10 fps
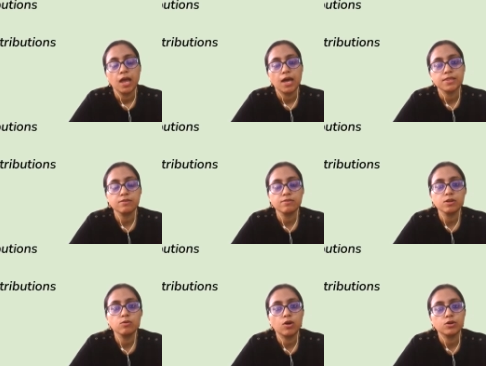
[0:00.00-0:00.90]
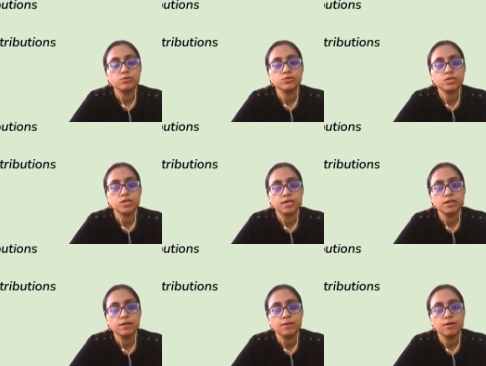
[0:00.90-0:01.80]
And then we'll go on to
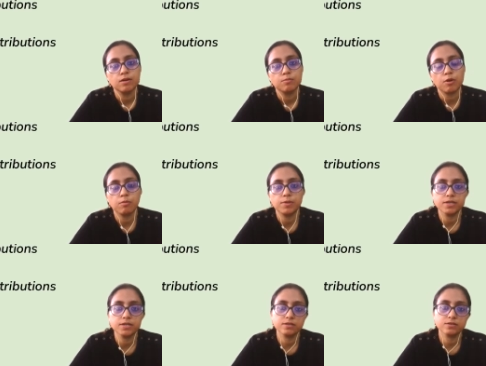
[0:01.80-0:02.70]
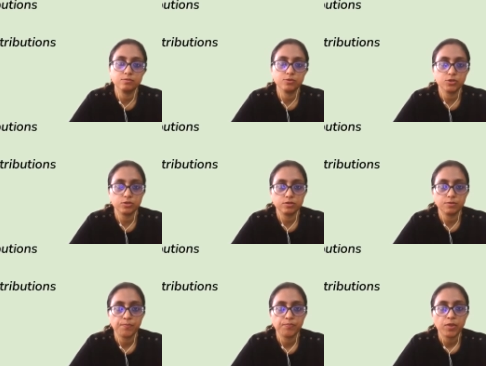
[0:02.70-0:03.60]
study probability distributions.
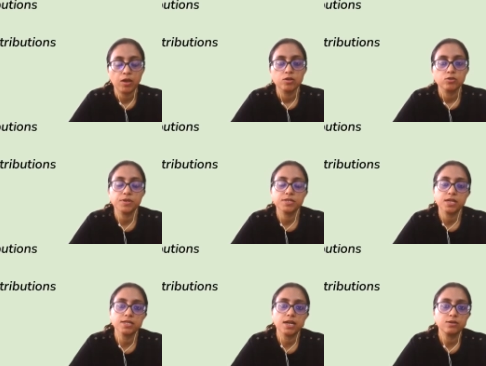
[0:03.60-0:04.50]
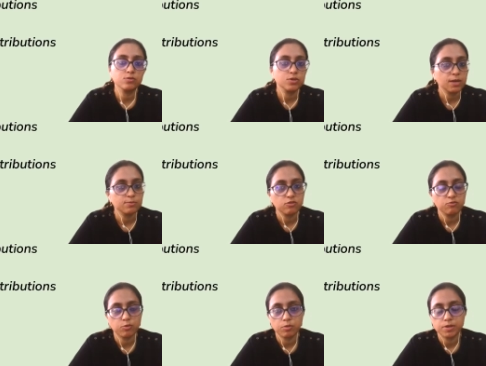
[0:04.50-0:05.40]
So basically, there are 2 types of
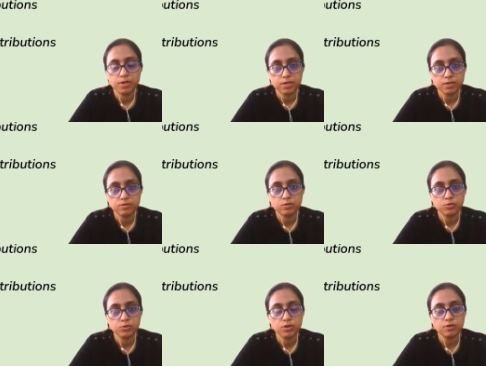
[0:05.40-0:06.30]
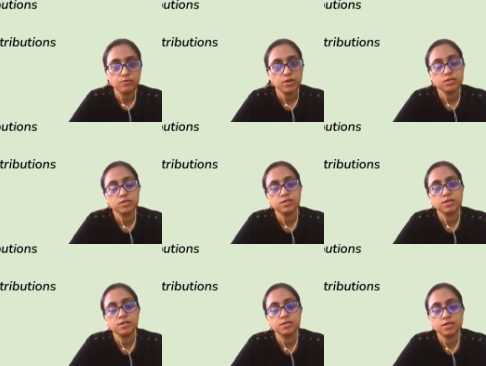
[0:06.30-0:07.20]
probability distribution. First is the
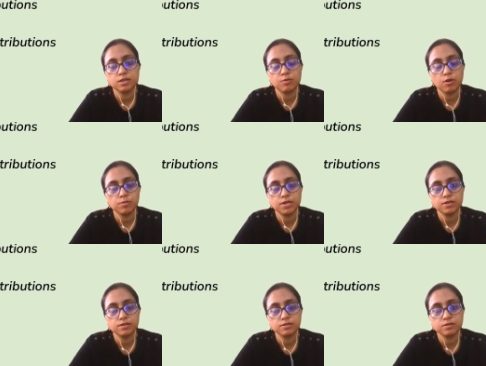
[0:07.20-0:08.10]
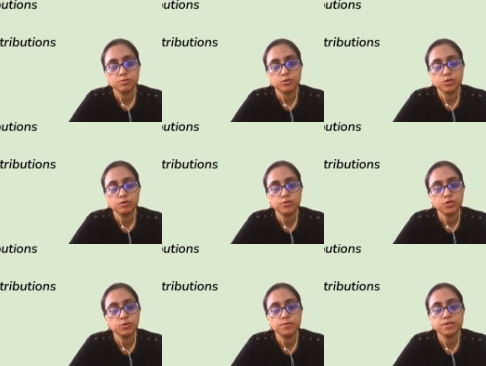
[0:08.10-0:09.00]
discrete probability distribution, which
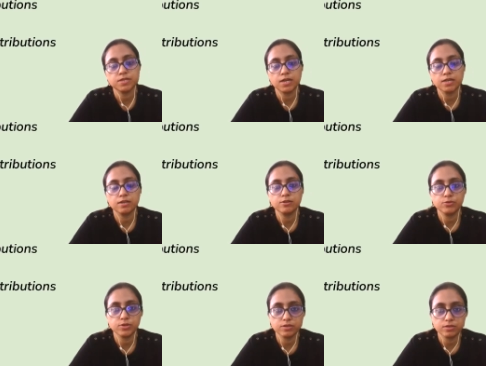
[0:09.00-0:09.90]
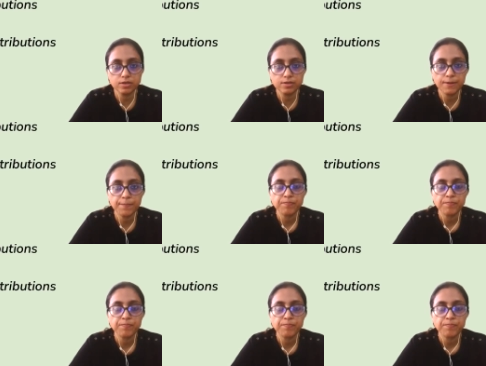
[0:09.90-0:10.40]
we'll be studying in unit 6.